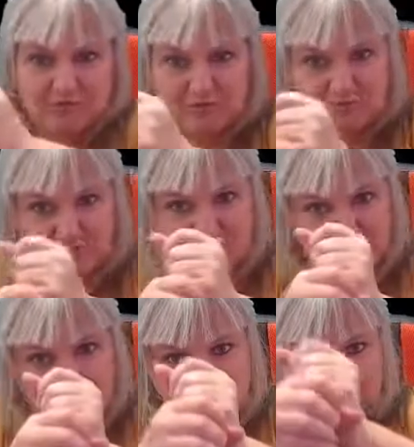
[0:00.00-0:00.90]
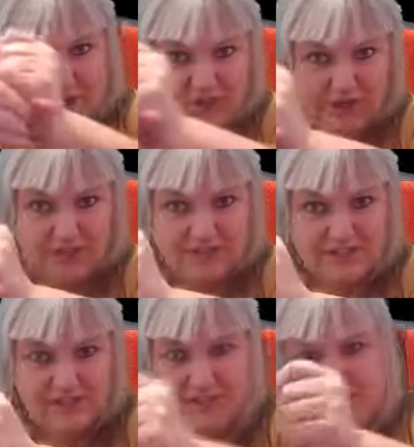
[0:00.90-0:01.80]
drawn with the
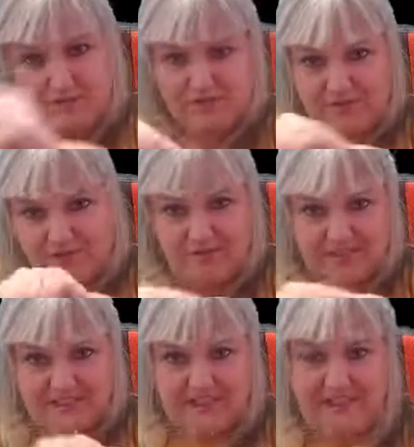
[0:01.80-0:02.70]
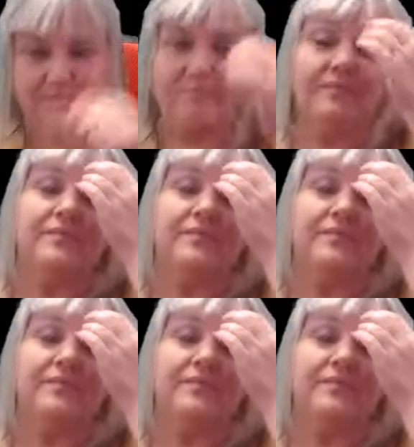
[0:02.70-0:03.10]
chocolate. Then we filled it in.